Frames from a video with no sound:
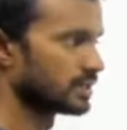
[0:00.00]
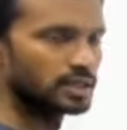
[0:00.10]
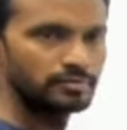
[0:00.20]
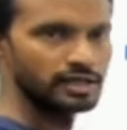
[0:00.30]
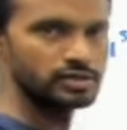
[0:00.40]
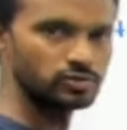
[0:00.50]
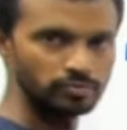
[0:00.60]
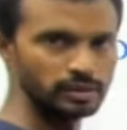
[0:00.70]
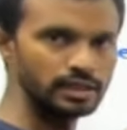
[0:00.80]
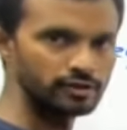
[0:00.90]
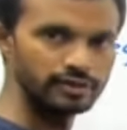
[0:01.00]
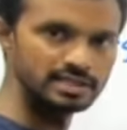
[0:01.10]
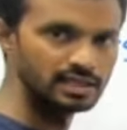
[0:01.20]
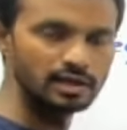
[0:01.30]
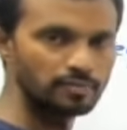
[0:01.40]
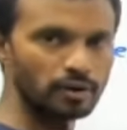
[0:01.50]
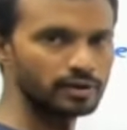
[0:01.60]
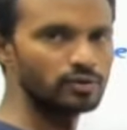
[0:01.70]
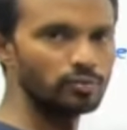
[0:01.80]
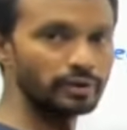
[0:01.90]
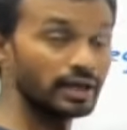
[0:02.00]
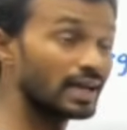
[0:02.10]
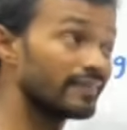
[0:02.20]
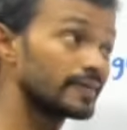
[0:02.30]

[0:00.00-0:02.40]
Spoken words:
term that should be in a first degree polynomial,